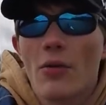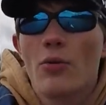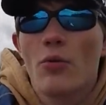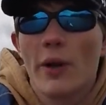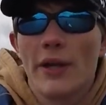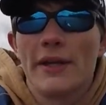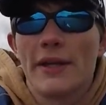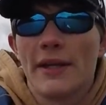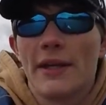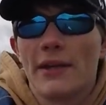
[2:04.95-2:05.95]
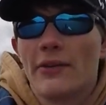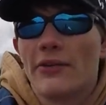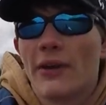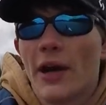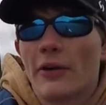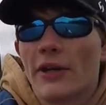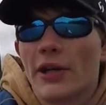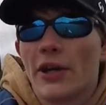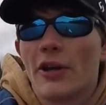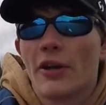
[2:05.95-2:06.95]
windy it is out
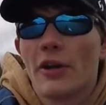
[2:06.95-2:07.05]
here.